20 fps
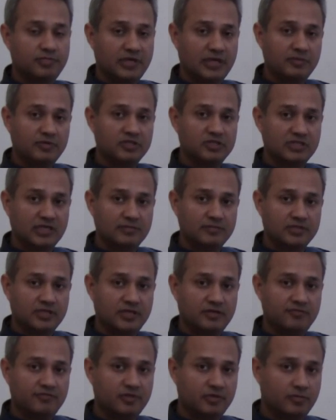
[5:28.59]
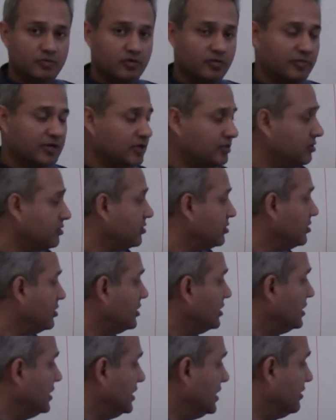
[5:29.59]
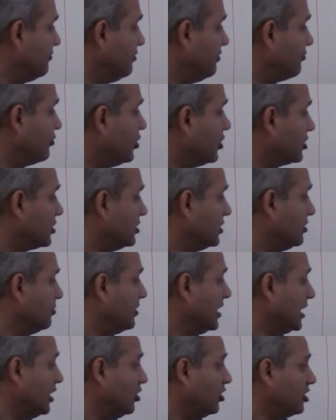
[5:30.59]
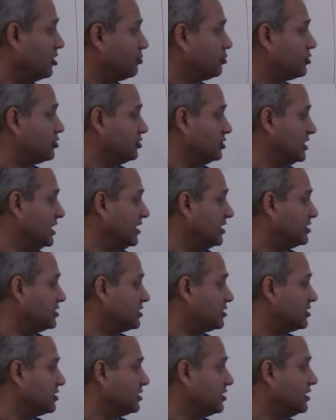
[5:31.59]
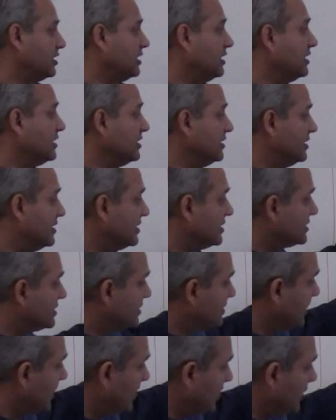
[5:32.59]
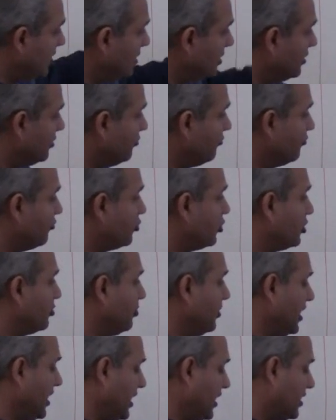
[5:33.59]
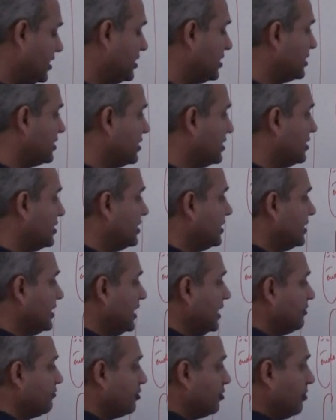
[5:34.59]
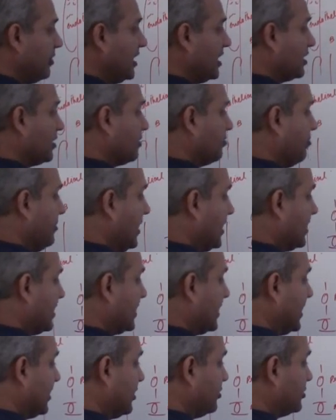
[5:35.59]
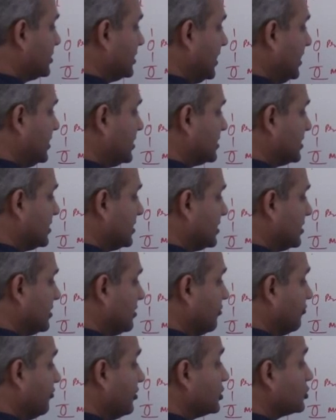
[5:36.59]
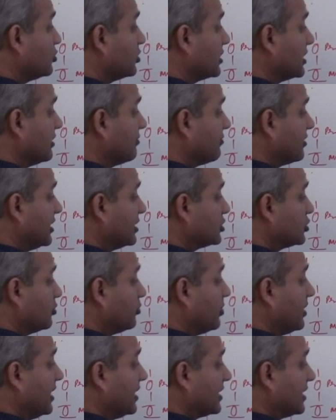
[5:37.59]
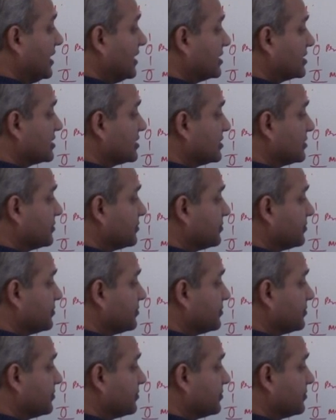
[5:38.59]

primary stem cell for the bone marrow then we've gotten the myeloid progenitor this cell would make it would make megakaryocytes which would give rise to platelets